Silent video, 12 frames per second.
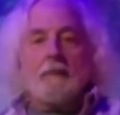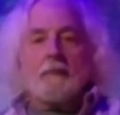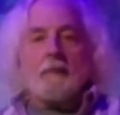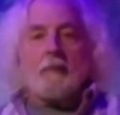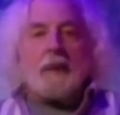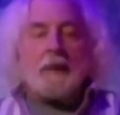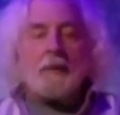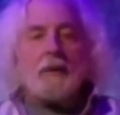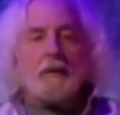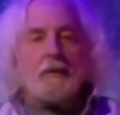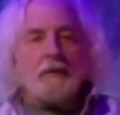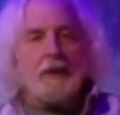
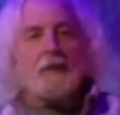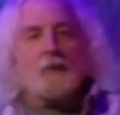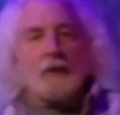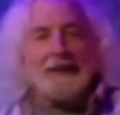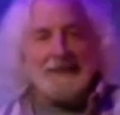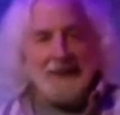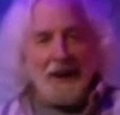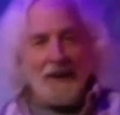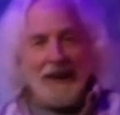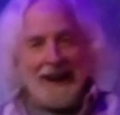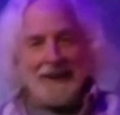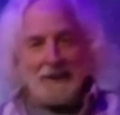People didn't really know
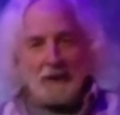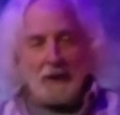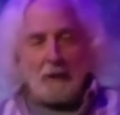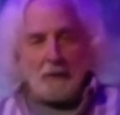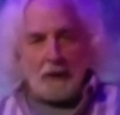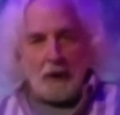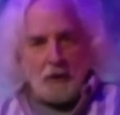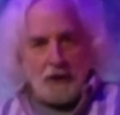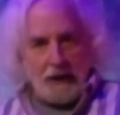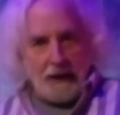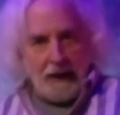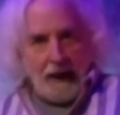how to approach
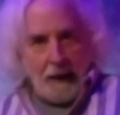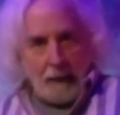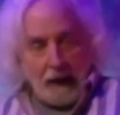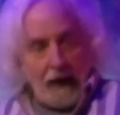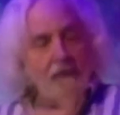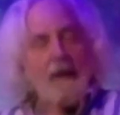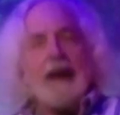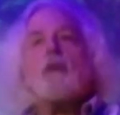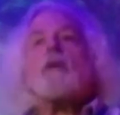it, but I found